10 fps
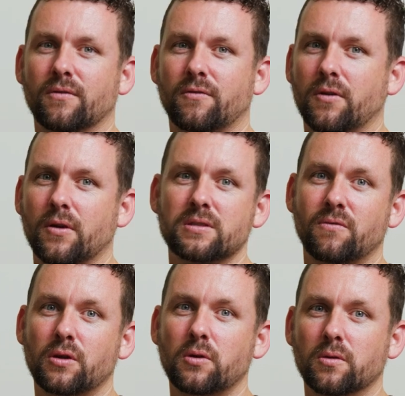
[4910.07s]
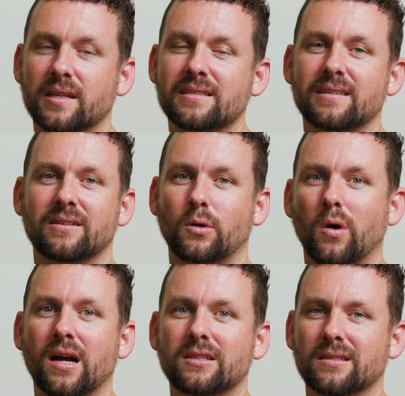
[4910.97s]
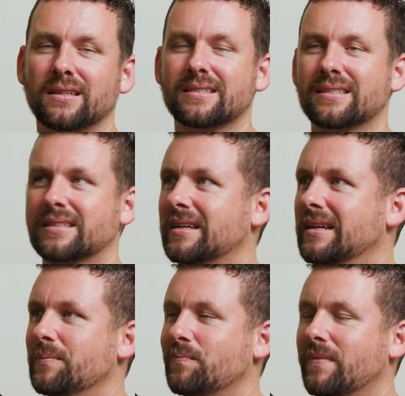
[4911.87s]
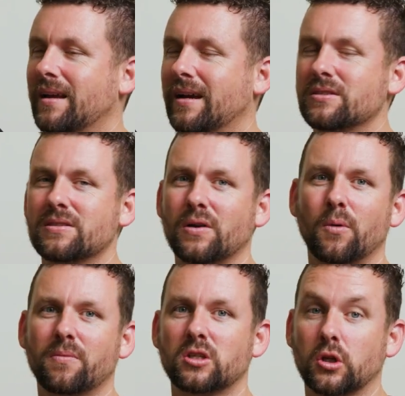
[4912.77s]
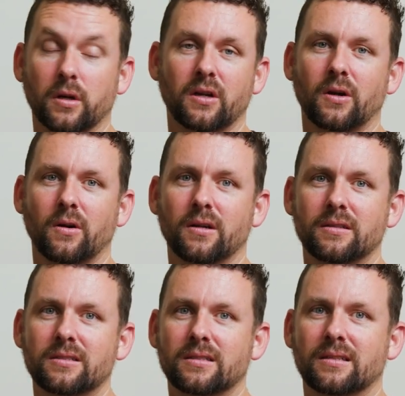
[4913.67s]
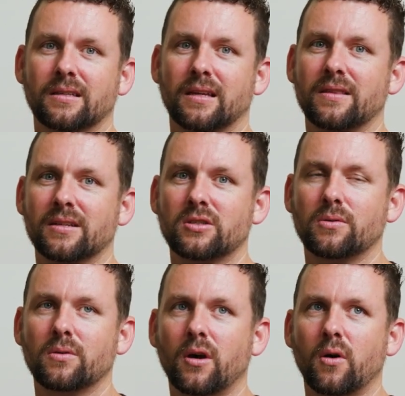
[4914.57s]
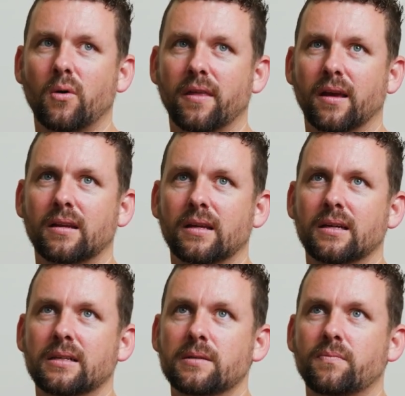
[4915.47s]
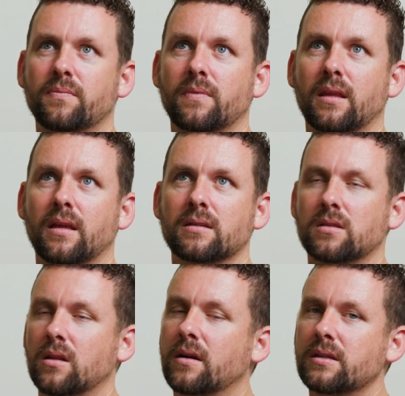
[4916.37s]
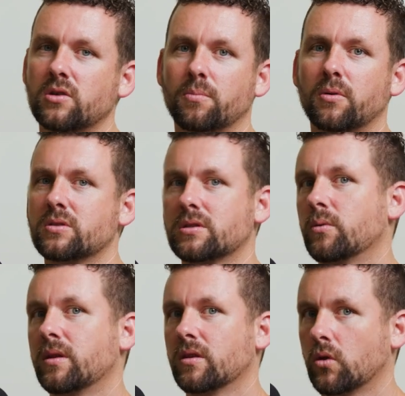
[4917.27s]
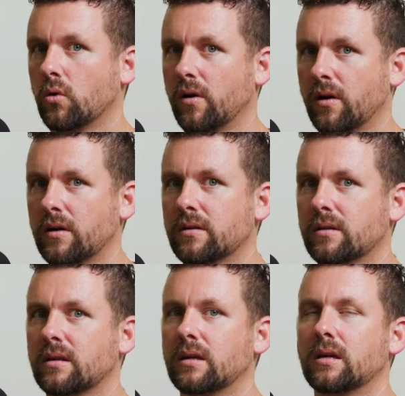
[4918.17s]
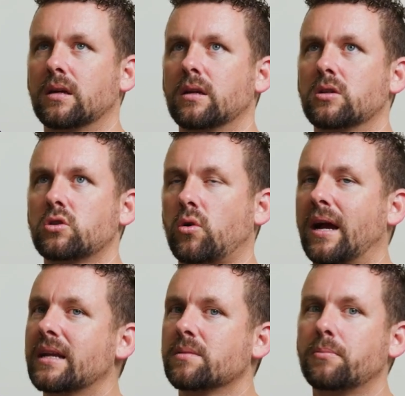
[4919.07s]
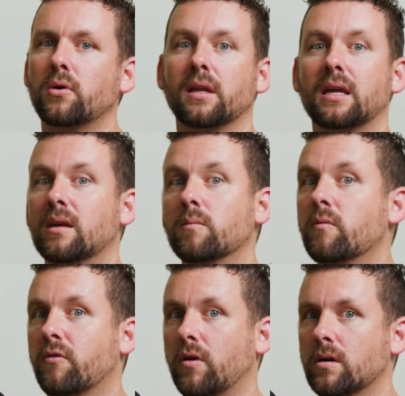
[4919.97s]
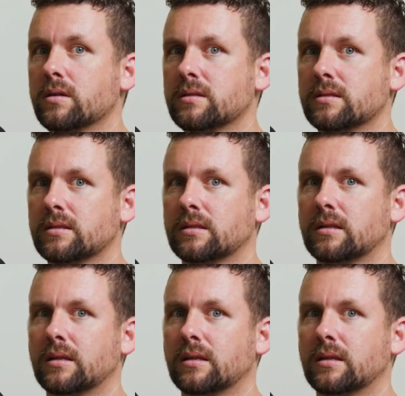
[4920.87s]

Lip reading: for those of you who listened or watched this, I just hope that you're encouraged and that you know that as long as you're pursuing the Lord, trying to put Him first,